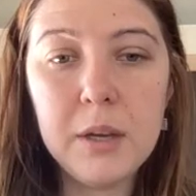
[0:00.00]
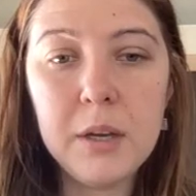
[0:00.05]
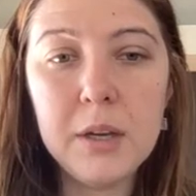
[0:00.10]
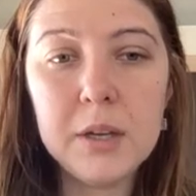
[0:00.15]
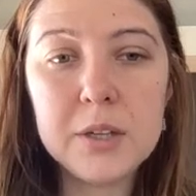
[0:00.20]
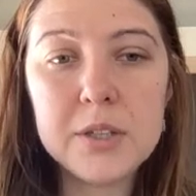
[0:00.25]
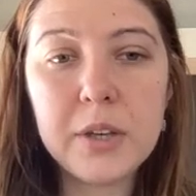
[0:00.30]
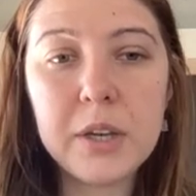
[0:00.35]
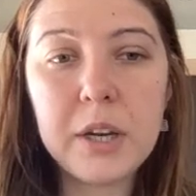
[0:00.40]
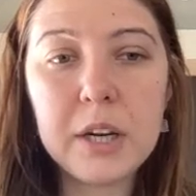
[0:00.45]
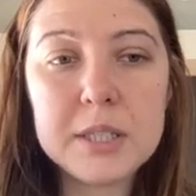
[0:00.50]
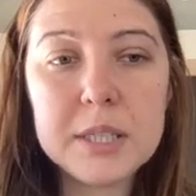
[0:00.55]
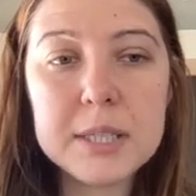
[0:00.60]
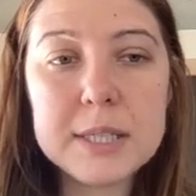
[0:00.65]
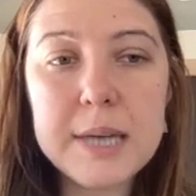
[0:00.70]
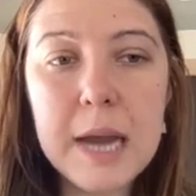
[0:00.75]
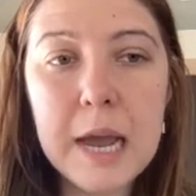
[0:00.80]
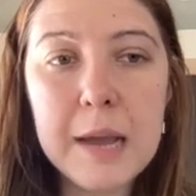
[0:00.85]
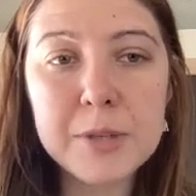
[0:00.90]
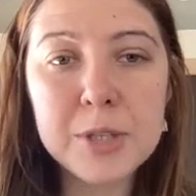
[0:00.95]
So here's a
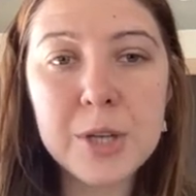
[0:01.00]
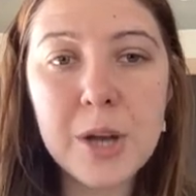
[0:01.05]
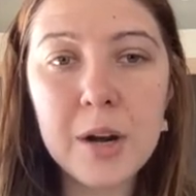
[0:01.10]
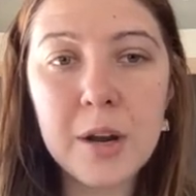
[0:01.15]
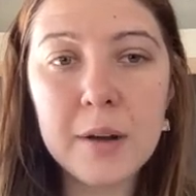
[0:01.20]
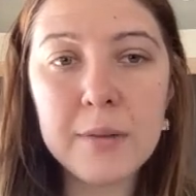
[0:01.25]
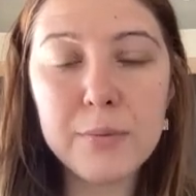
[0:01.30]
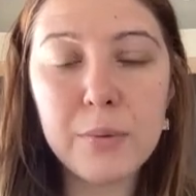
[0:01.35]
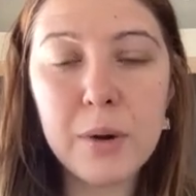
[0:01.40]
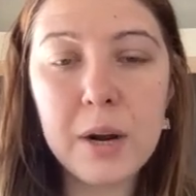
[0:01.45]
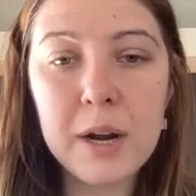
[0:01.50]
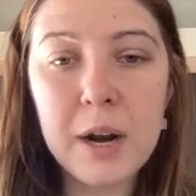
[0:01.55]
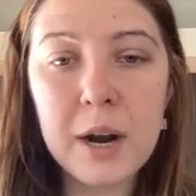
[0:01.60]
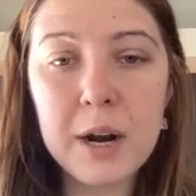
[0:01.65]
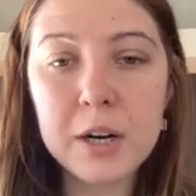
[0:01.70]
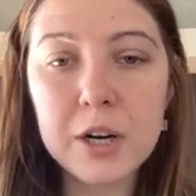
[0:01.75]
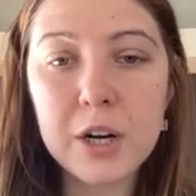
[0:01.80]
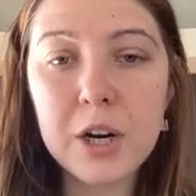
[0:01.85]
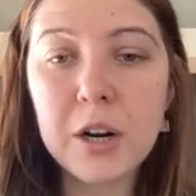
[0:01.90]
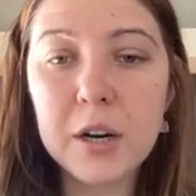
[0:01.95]
snapshot of what
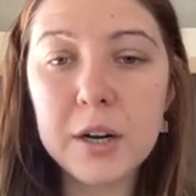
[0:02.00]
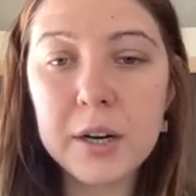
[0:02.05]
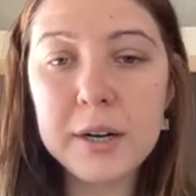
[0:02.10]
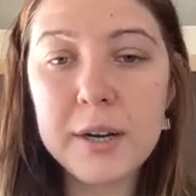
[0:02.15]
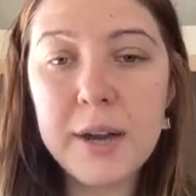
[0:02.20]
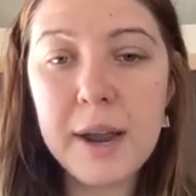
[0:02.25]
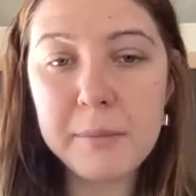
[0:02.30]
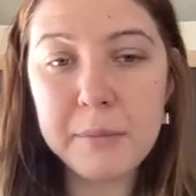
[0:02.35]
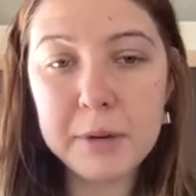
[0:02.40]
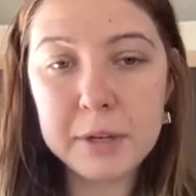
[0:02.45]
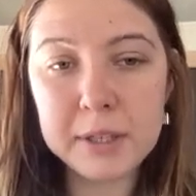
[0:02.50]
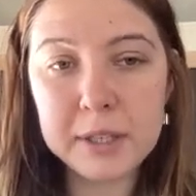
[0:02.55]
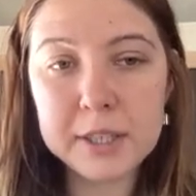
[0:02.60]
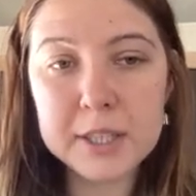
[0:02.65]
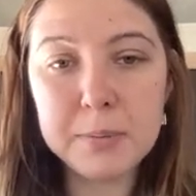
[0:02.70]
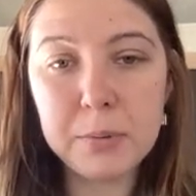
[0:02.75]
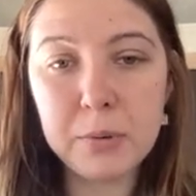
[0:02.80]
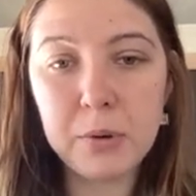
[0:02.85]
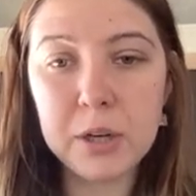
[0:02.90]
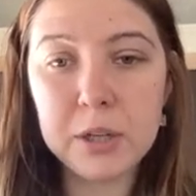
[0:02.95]
our current Network
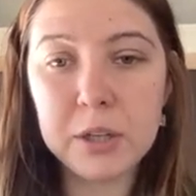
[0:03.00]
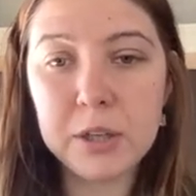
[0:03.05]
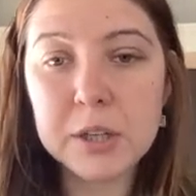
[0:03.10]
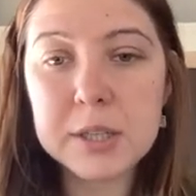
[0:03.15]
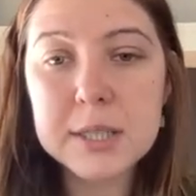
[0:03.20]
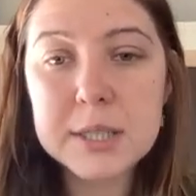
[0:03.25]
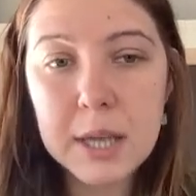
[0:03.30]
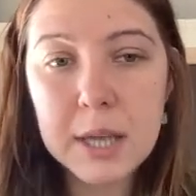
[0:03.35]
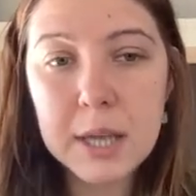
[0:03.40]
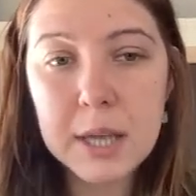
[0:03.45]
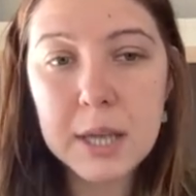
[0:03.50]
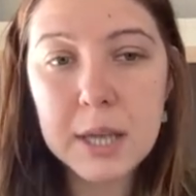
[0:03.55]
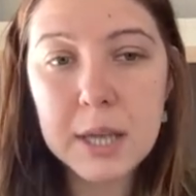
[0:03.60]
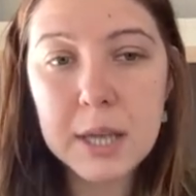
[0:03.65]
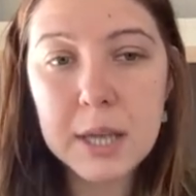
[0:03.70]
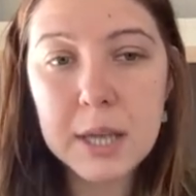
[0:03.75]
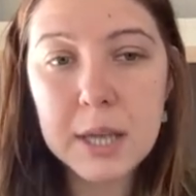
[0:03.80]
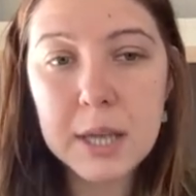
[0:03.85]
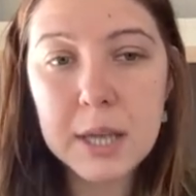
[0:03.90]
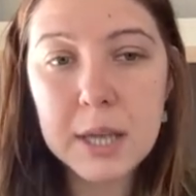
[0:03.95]
Explorer looks
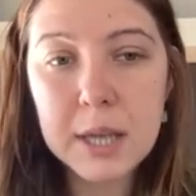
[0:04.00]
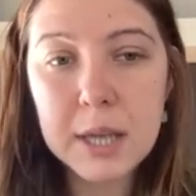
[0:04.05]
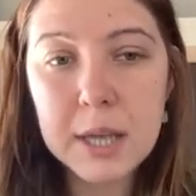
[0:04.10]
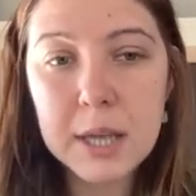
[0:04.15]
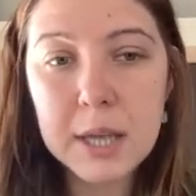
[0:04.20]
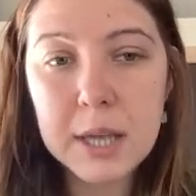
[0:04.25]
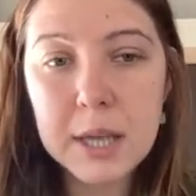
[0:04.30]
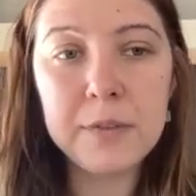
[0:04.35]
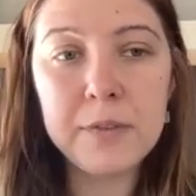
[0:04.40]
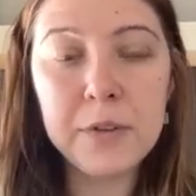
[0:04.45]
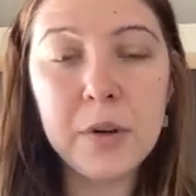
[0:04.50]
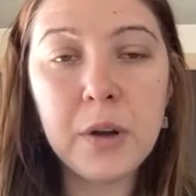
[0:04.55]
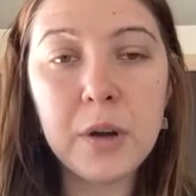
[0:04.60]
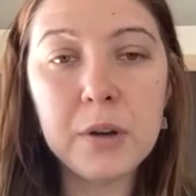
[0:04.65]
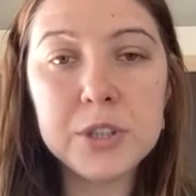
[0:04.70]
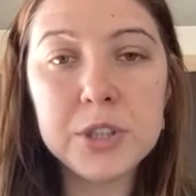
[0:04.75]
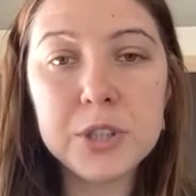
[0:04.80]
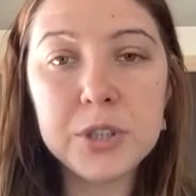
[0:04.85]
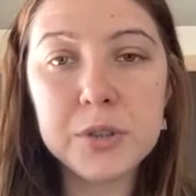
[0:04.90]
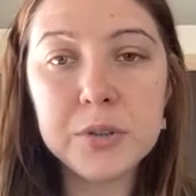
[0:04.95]
like. So if you
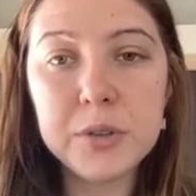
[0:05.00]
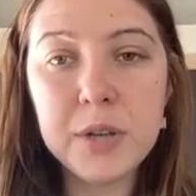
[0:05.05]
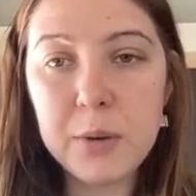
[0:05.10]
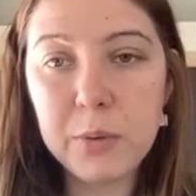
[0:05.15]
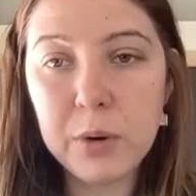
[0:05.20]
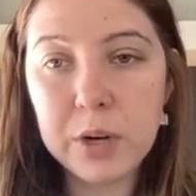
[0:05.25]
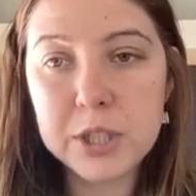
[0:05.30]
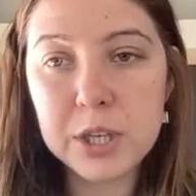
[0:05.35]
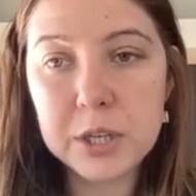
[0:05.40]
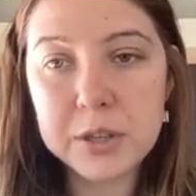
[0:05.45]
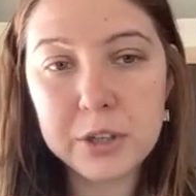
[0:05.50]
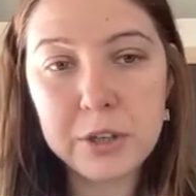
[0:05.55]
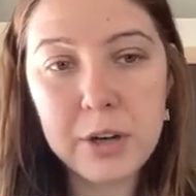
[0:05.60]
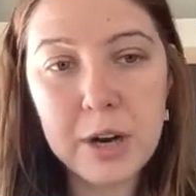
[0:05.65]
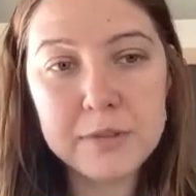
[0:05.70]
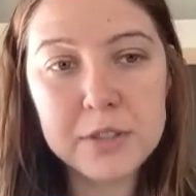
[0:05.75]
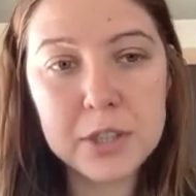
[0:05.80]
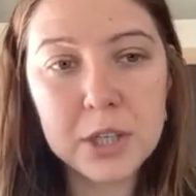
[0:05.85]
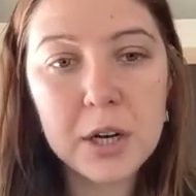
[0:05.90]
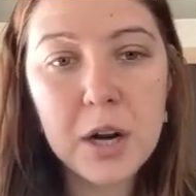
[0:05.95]
go to
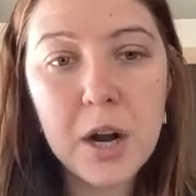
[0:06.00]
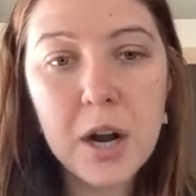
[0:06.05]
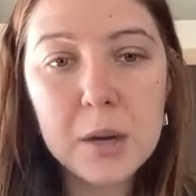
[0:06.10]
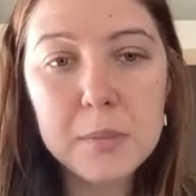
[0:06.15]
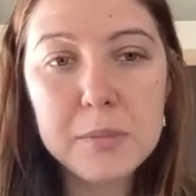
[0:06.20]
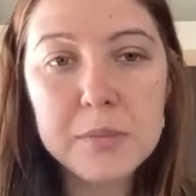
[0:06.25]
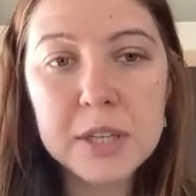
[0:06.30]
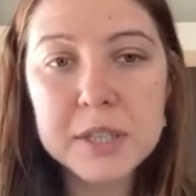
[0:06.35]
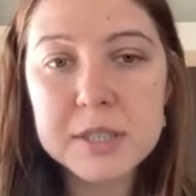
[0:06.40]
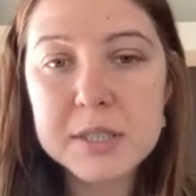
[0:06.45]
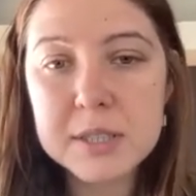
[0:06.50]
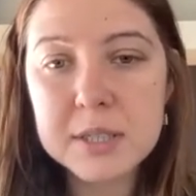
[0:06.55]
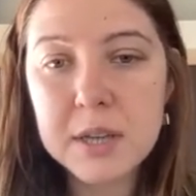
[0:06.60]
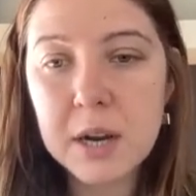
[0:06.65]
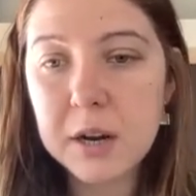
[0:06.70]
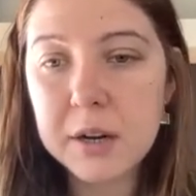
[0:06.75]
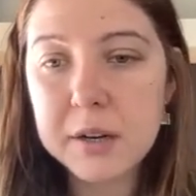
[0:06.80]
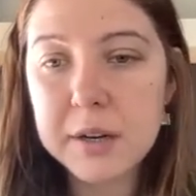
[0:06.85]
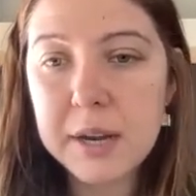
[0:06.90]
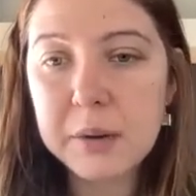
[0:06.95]
network.thegraph.com, this is
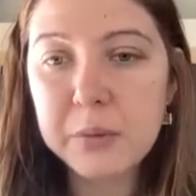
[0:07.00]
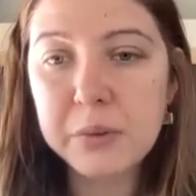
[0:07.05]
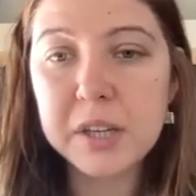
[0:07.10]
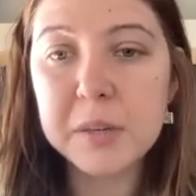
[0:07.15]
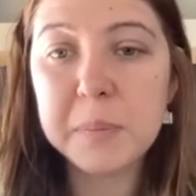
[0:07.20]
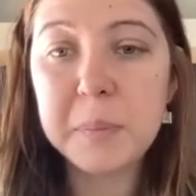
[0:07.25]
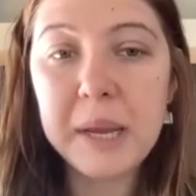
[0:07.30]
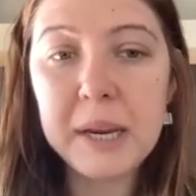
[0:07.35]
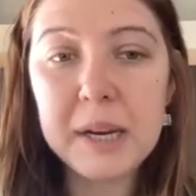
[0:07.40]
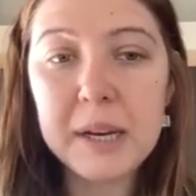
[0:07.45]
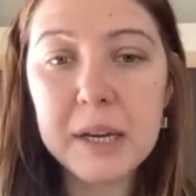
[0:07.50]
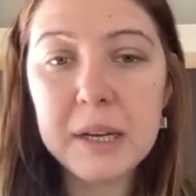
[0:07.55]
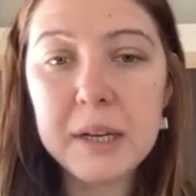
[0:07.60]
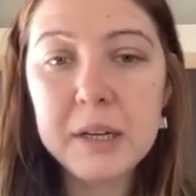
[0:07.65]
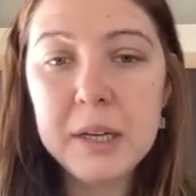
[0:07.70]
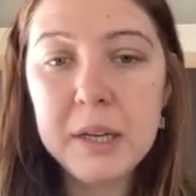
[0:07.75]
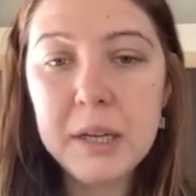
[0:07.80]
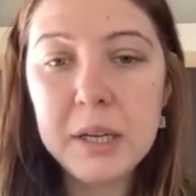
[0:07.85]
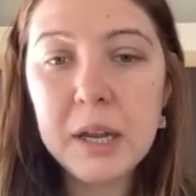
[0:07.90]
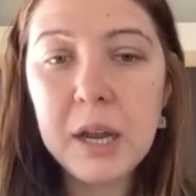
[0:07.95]
our network beta.